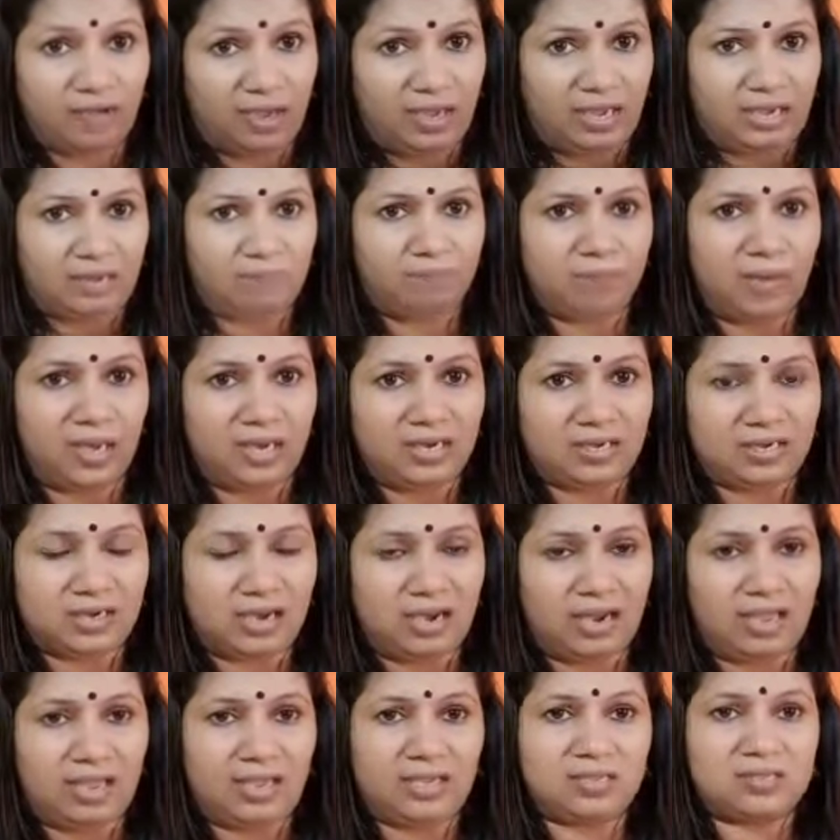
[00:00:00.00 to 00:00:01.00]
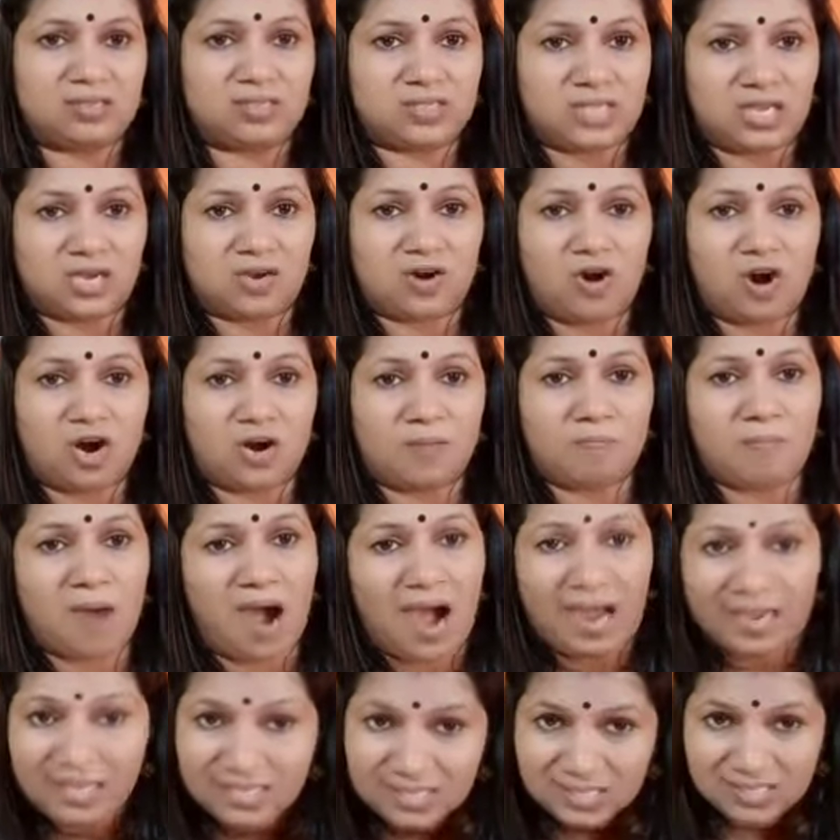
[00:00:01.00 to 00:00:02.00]
vehemently stick on
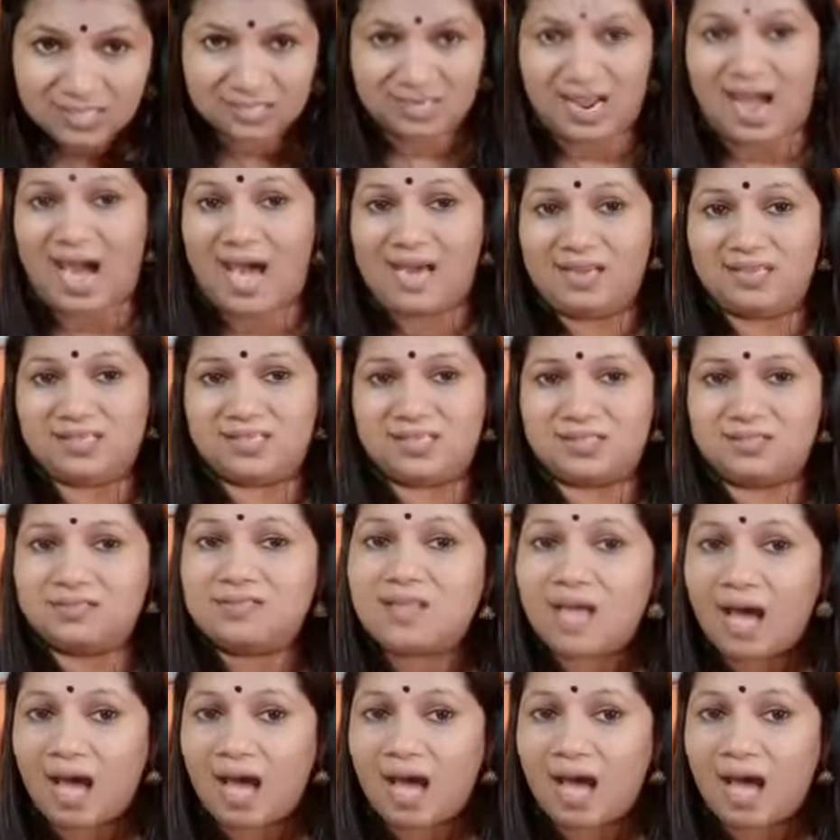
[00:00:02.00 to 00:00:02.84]
my stance